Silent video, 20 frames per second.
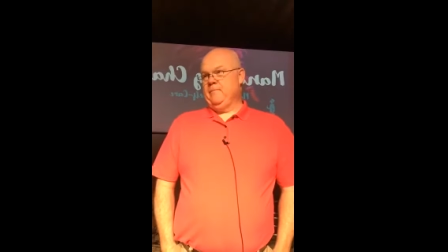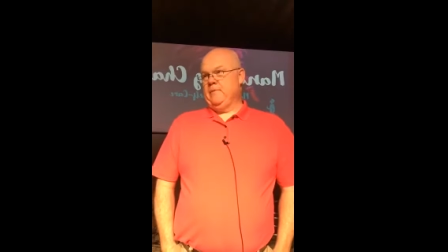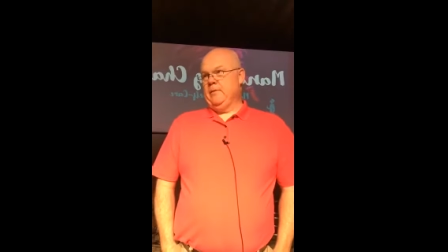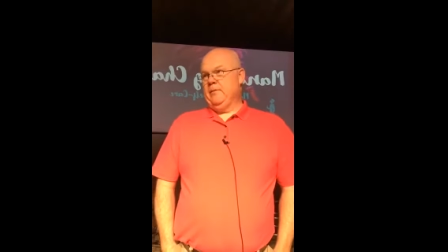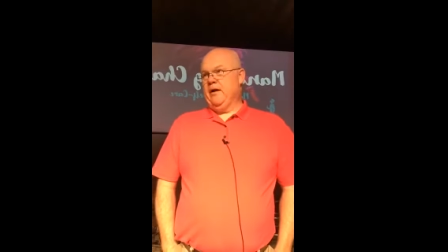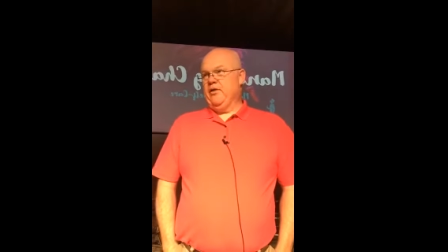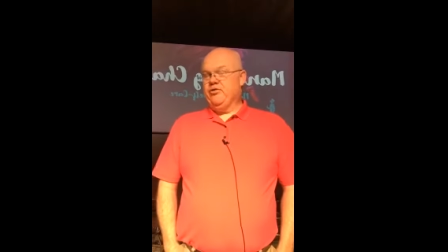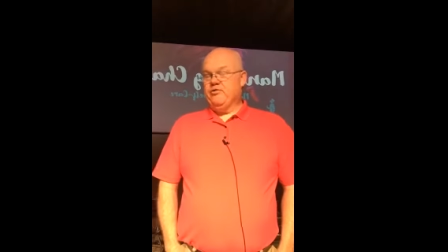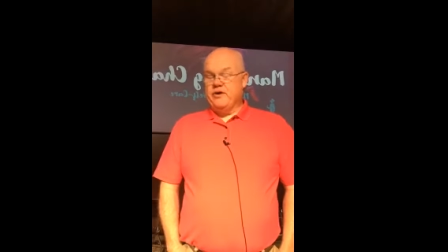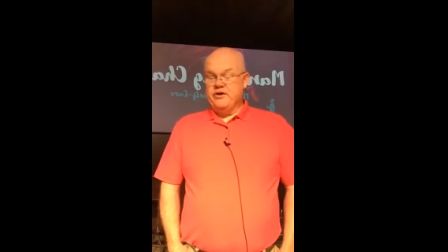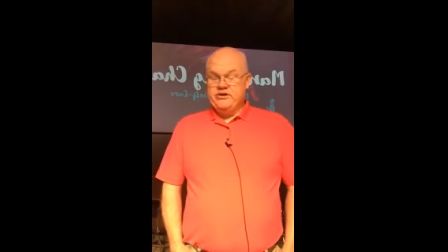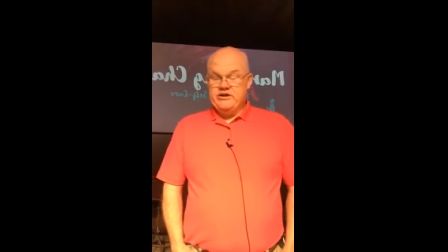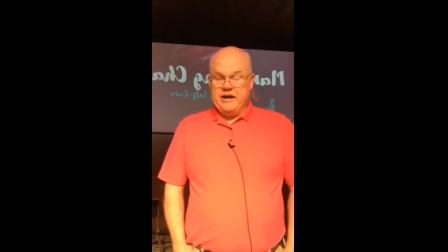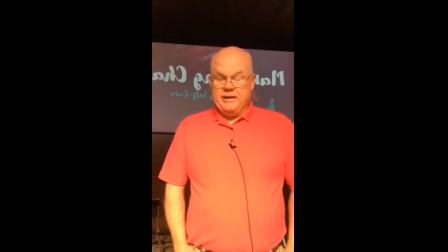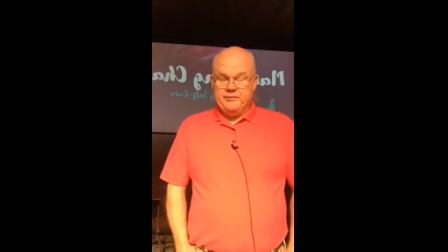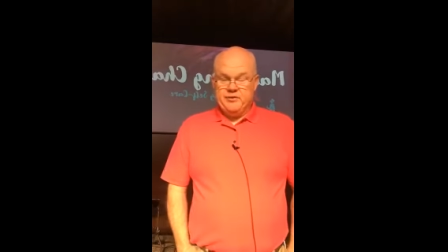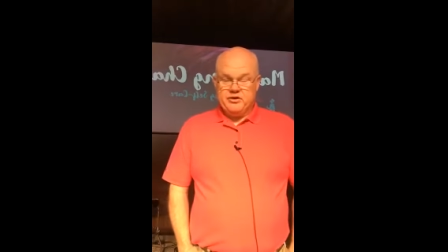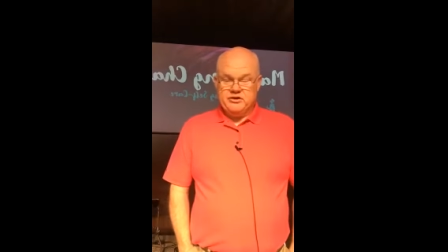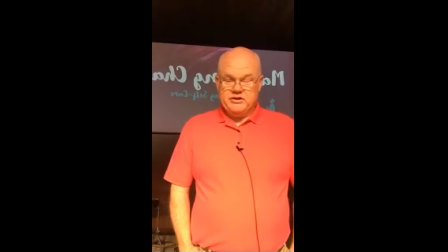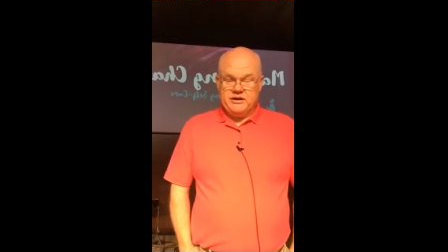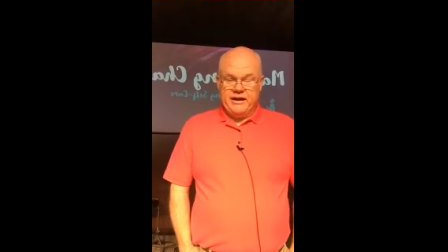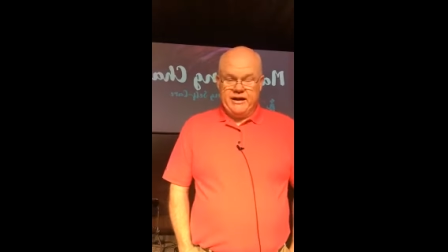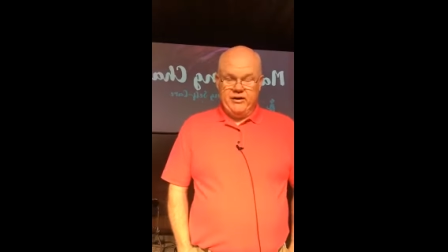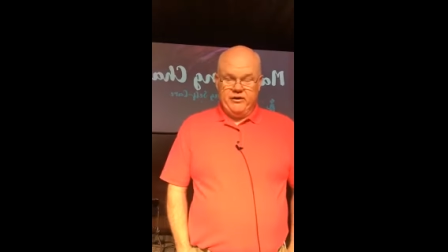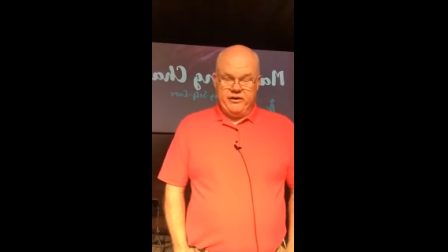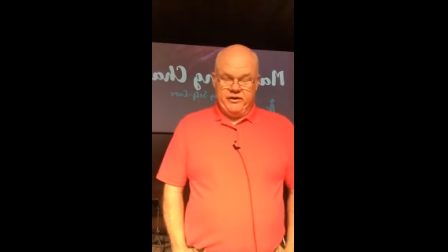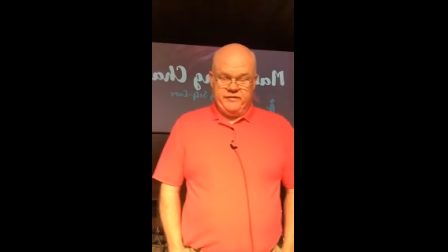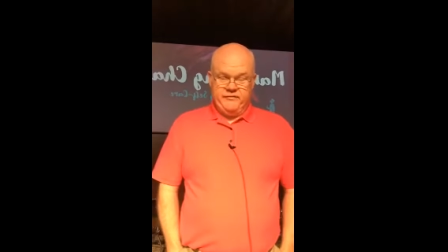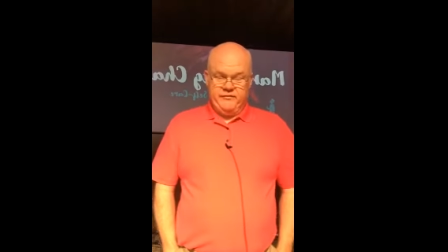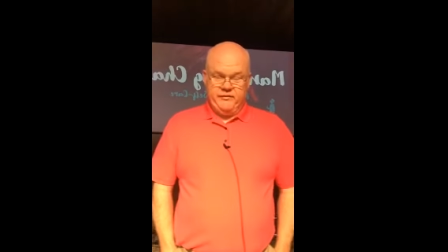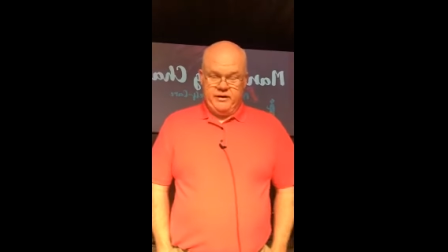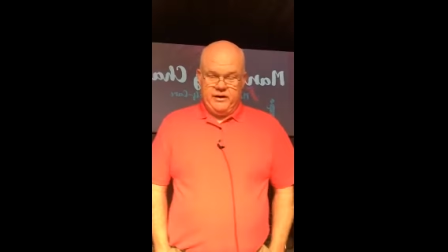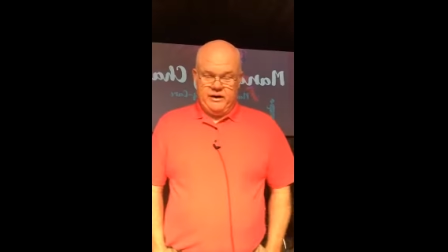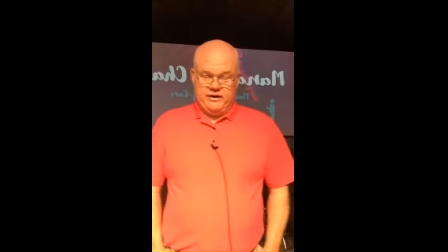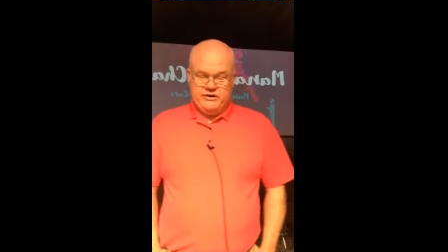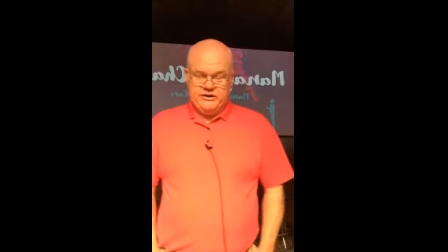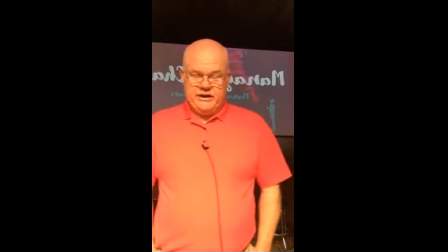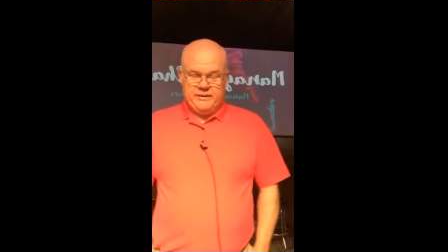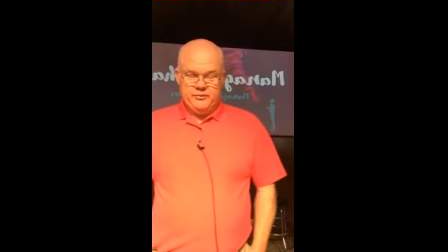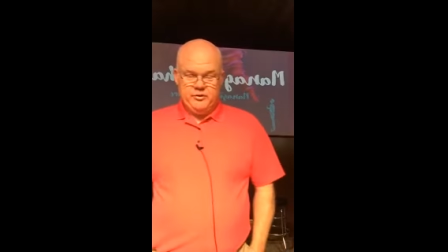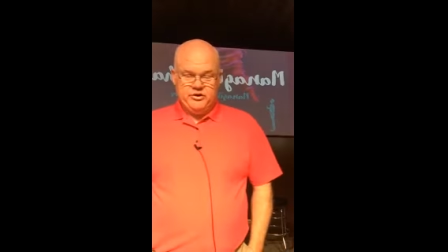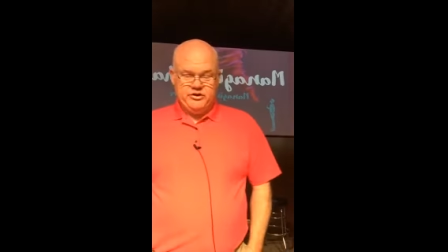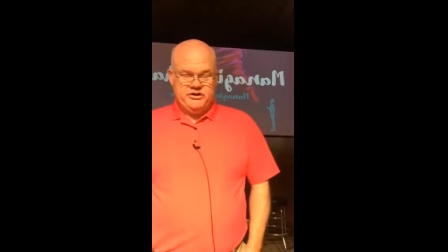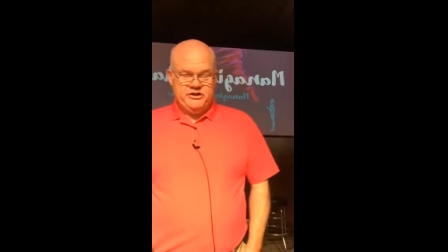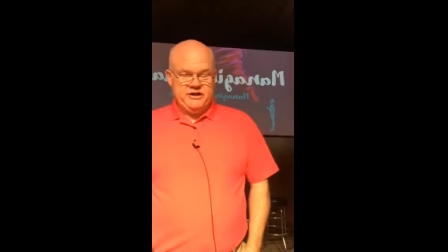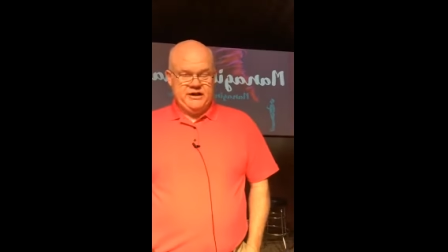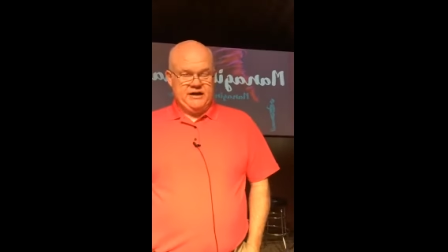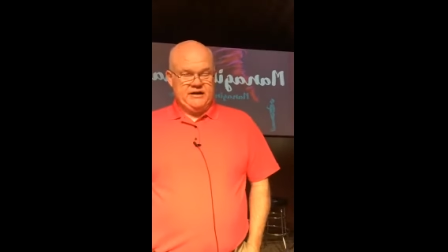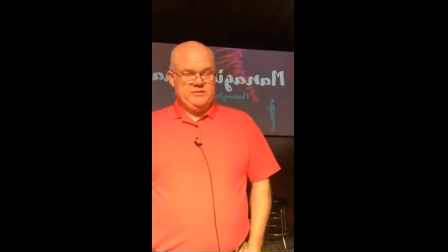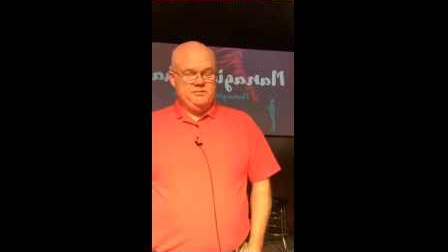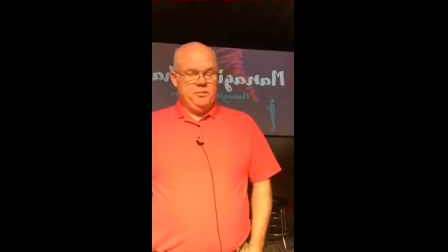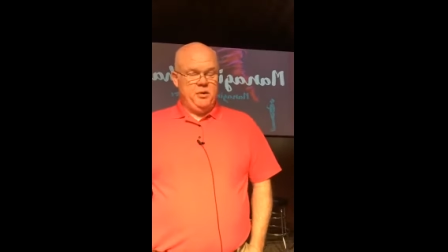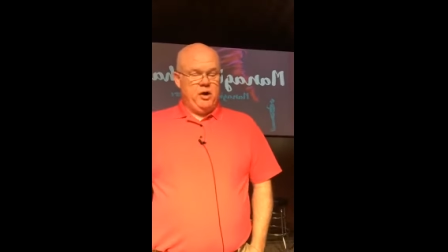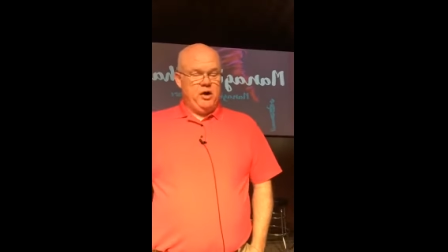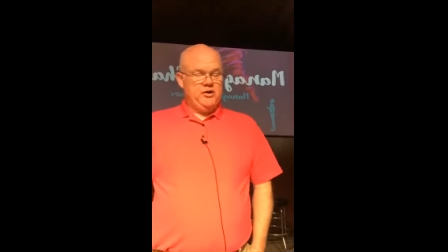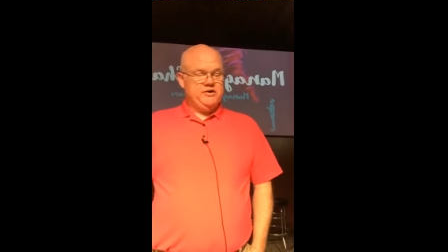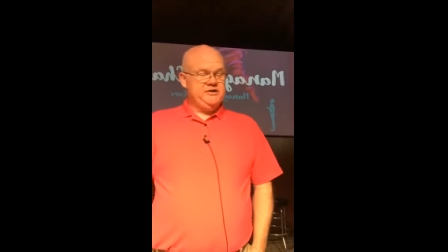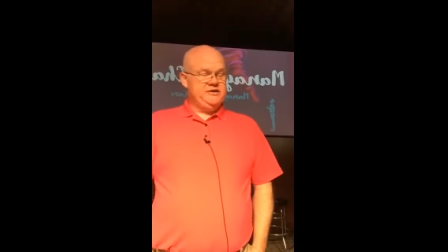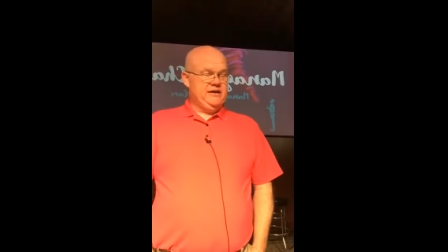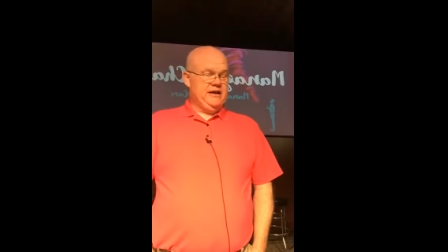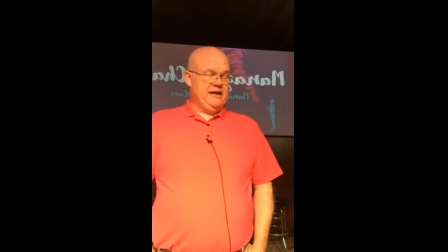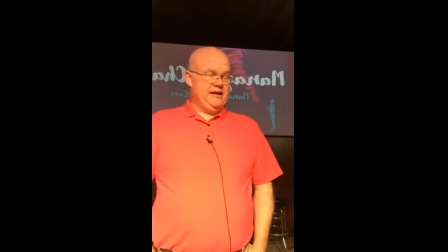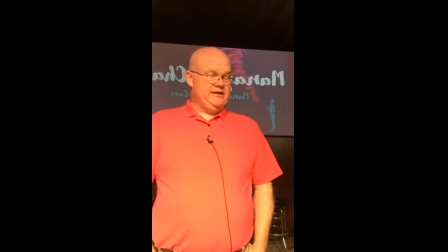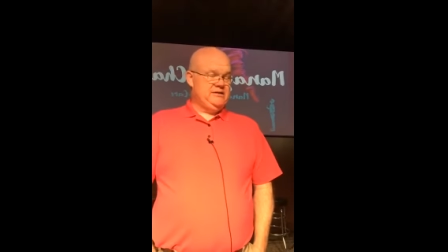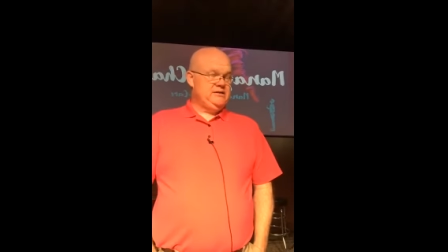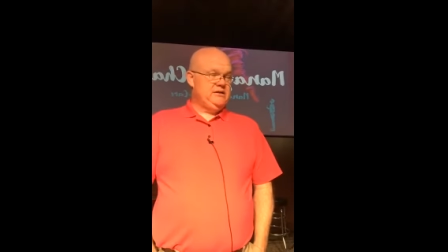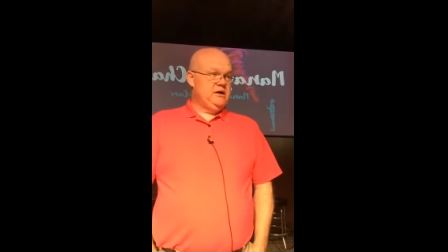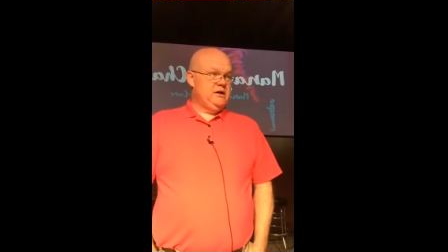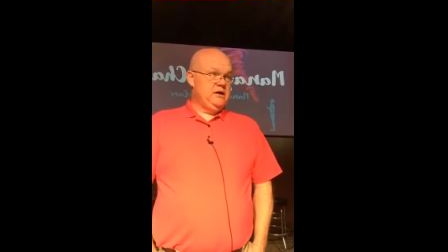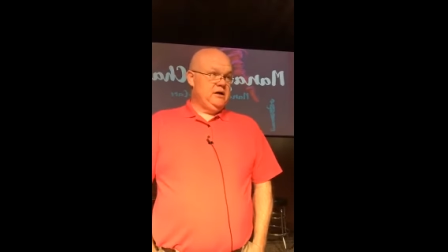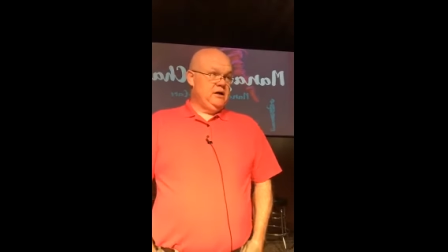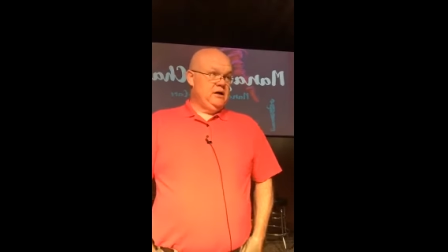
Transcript: About three chapters later, in uh, chapter 6, Paul says,